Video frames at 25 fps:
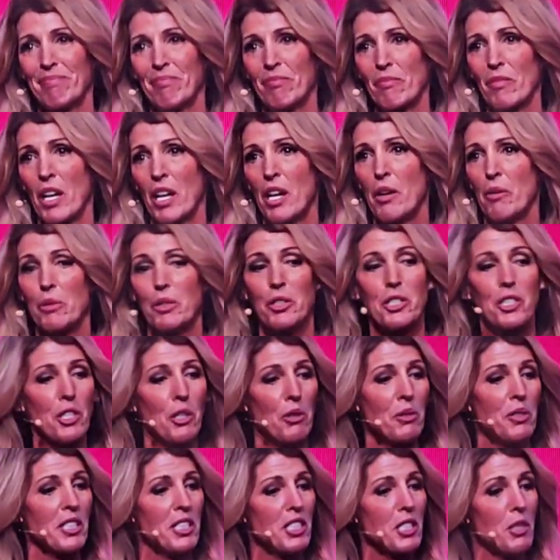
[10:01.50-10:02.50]
I was so
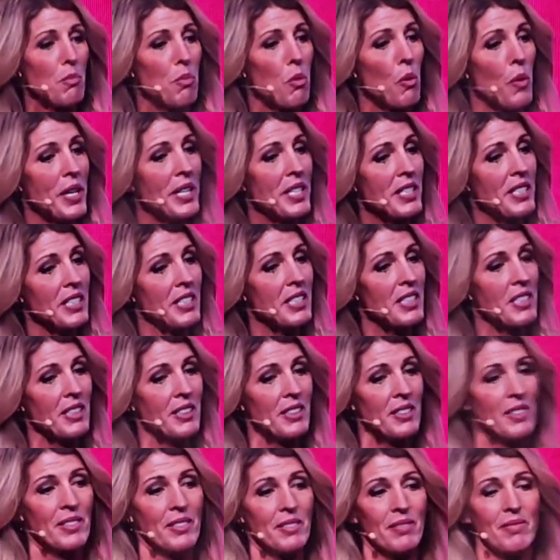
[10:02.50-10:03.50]
disappointed
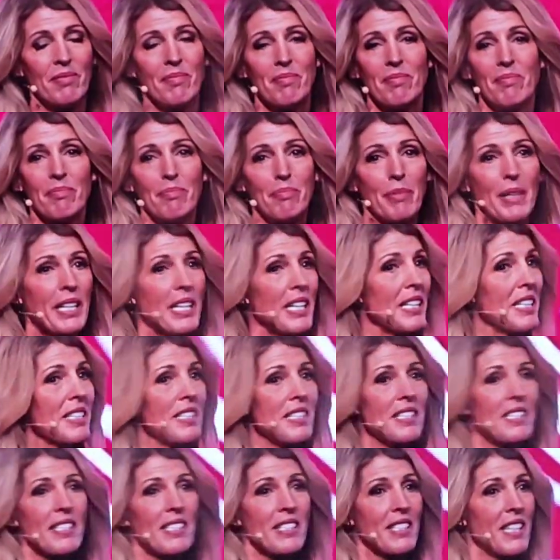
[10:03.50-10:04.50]

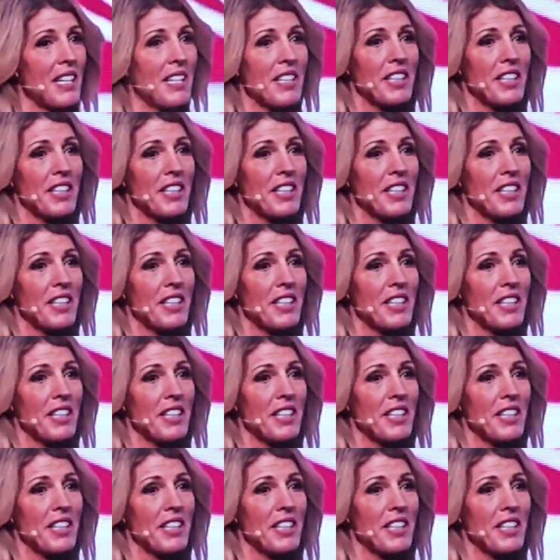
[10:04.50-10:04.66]
because